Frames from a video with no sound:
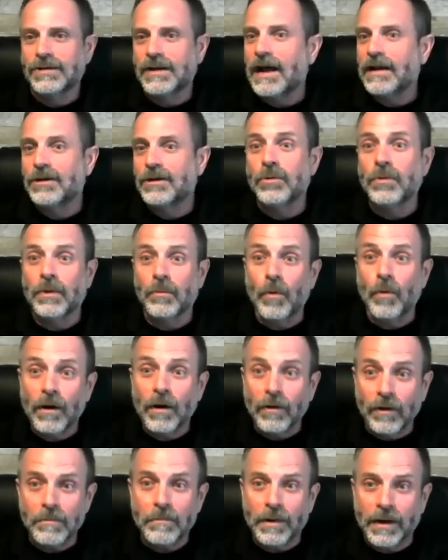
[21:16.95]
not doing
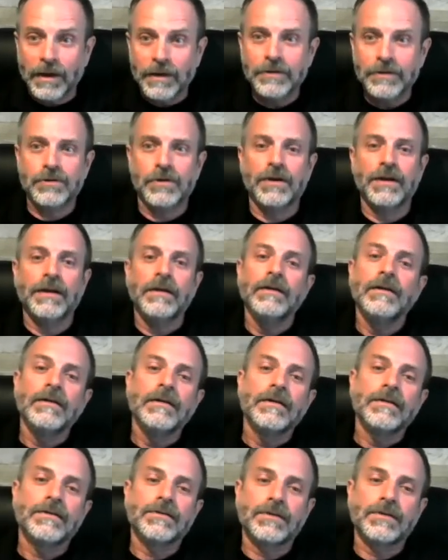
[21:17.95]
well in bindery.
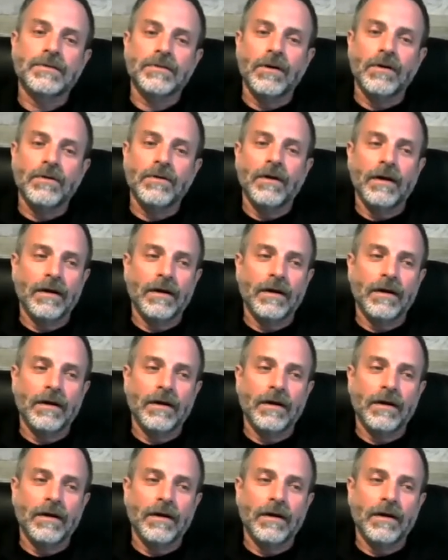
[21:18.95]
So